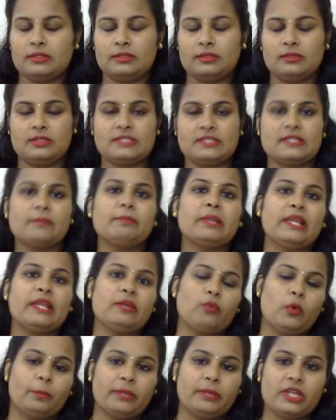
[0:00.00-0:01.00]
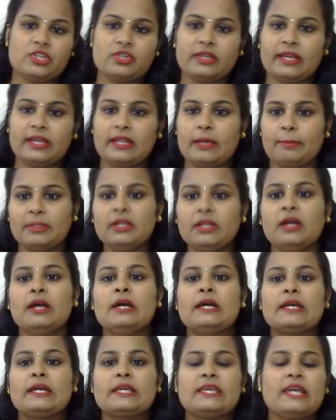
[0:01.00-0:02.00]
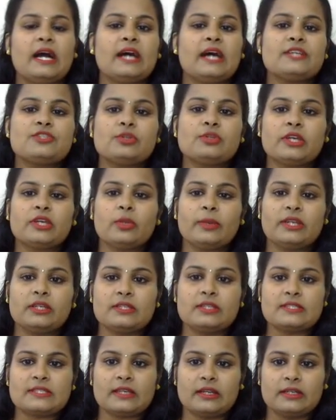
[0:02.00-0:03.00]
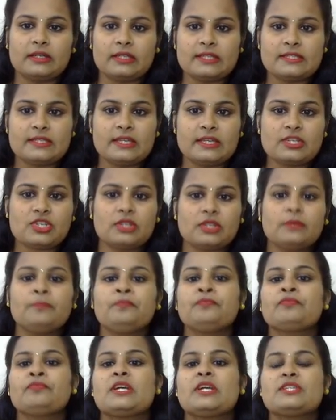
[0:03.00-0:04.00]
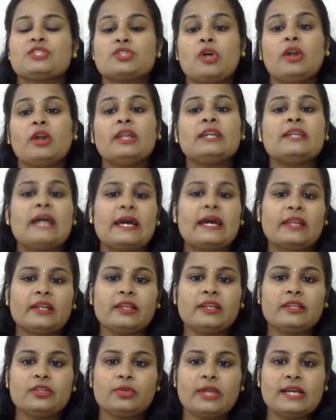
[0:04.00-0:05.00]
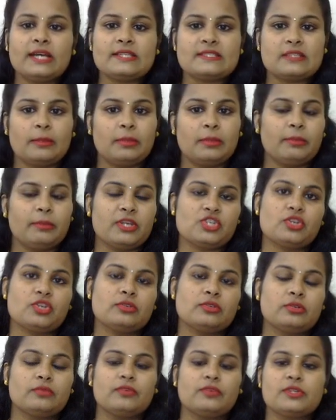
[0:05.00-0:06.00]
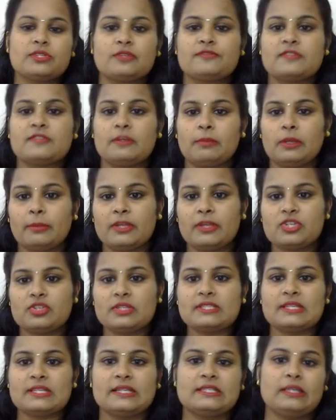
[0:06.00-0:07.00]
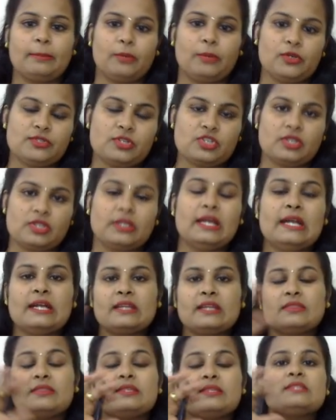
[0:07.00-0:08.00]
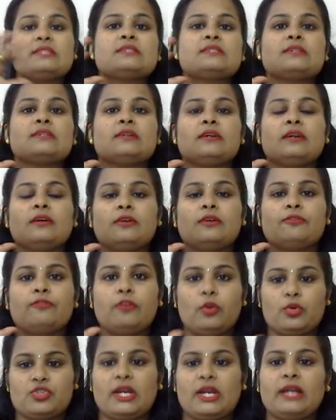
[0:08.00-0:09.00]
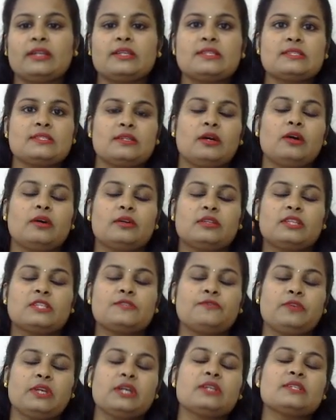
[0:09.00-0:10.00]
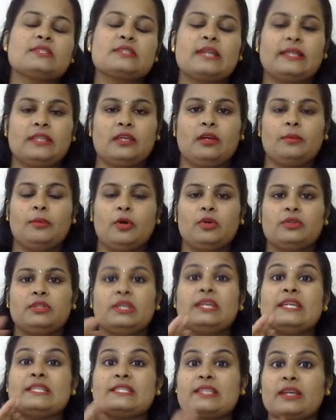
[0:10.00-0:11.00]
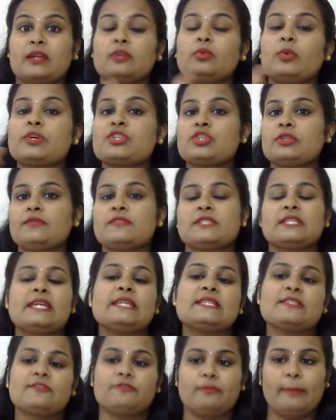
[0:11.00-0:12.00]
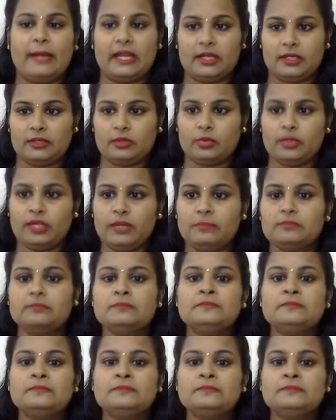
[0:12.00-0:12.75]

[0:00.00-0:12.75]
the simple evaporation can happen. Gas to liquid, it is condensation. Solid directly to gas, sublimation. Reverse of sublimation is deposition. This flowchart is, or this figure is nothing about the interconversion of states of matter. Okay.